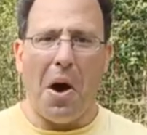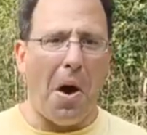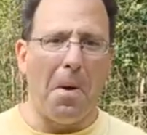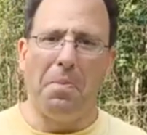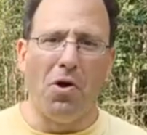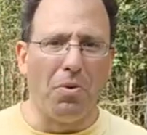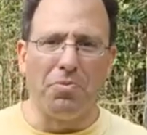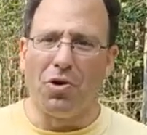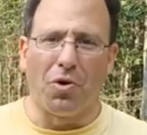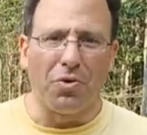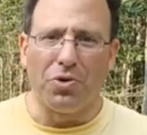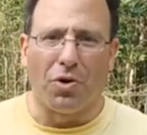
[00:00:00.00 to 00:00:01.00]
boom,
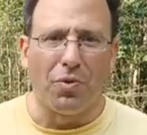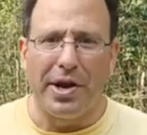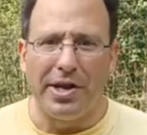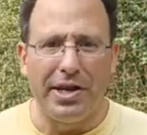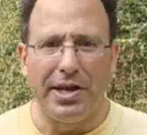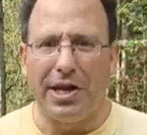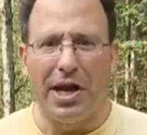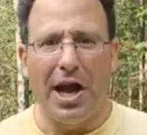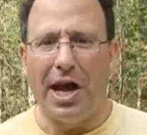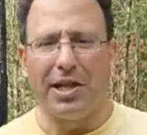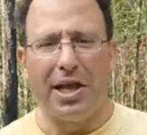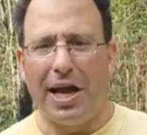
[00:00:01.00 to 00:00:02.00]
you're already
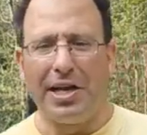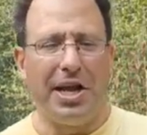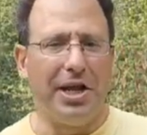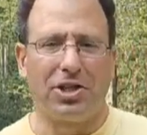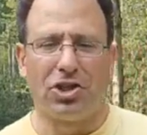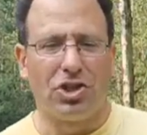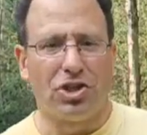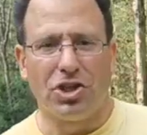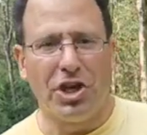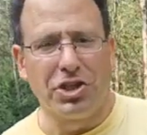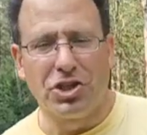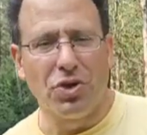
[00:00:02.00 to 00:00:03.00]
at 1 inch,
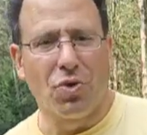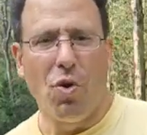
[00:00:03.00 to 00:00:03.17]
1.25 inches.